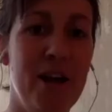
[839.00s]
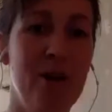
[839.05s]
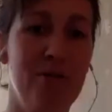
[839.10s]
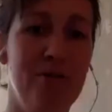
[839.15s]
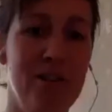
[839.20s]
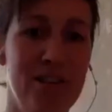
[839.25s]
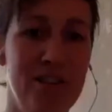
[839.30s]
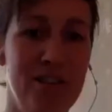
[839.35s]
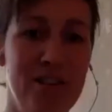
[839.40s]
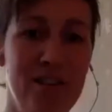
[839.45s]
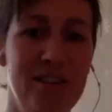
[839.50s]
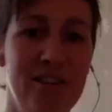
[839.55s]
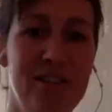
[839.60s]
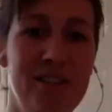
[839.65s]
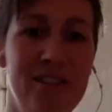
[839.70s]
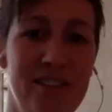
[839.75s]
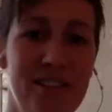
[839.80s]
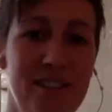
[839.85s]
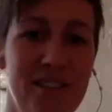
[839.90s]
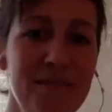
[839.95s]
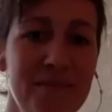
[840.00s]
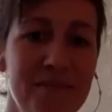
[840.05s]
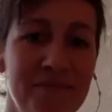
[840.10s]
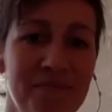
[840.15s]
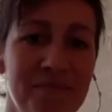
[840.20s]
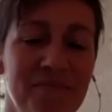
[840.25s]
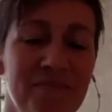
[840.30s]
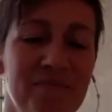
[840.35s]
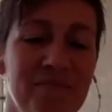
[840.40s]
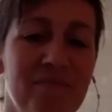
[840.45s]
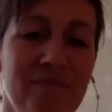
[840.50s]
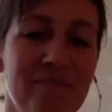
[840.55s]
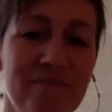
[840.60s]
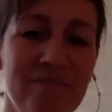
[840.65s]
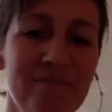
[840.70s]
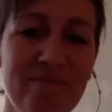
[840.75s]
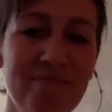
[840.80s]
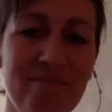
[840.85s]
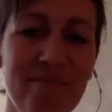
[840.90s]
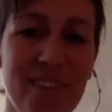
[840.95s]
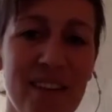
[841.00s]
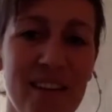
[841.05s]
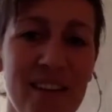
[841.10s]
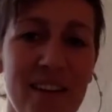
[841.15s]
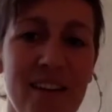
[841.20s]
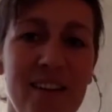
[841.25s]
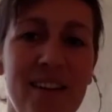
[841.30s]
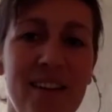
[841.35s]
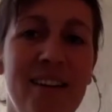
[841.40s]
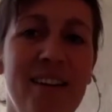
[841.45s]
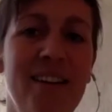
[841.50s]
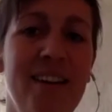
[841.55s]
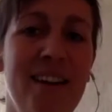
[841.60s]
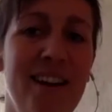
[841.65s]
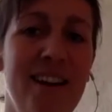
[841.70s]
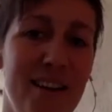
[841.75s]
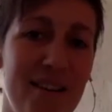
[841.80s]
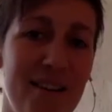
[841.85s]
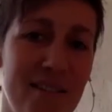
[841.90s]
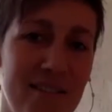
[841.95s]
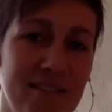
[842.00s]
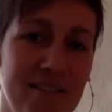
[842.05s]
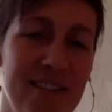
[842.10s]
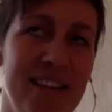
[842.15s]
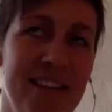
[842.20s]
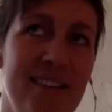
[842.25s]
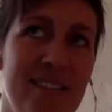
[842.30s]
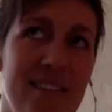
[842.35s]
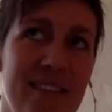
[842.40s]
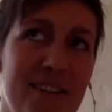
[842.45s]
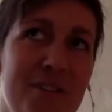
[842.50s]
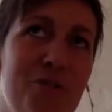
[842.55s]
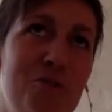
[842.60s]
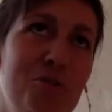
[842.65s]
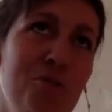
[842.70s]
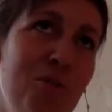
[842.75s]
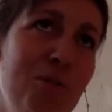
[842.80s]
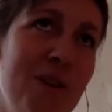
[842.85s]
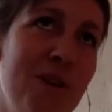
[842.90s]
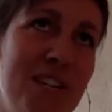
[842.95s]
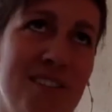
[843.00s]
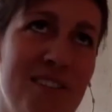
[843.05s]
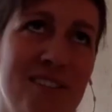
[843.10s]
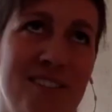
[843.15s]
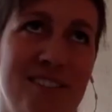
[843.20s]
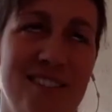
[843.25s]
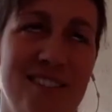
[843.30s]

own integrity. Mm-hmm. And I like, there are two questions